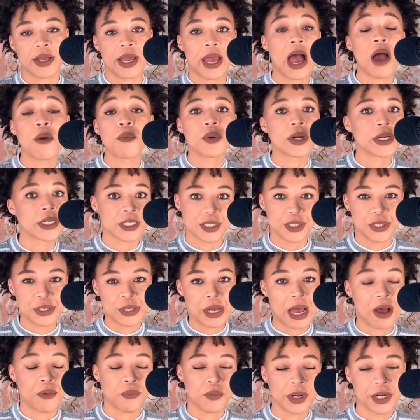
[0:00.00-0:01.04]
okay, I want
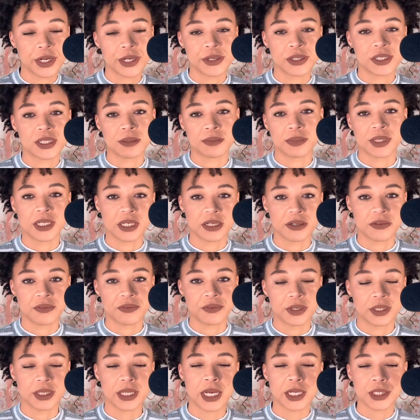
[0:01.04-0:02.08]
to do something
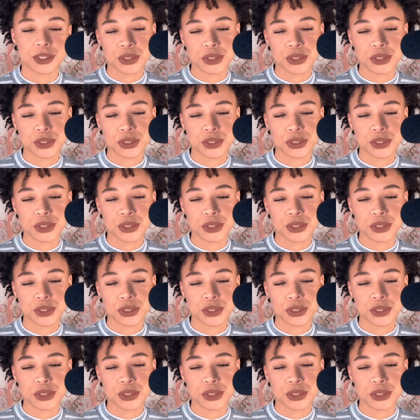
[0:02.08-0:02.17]
different.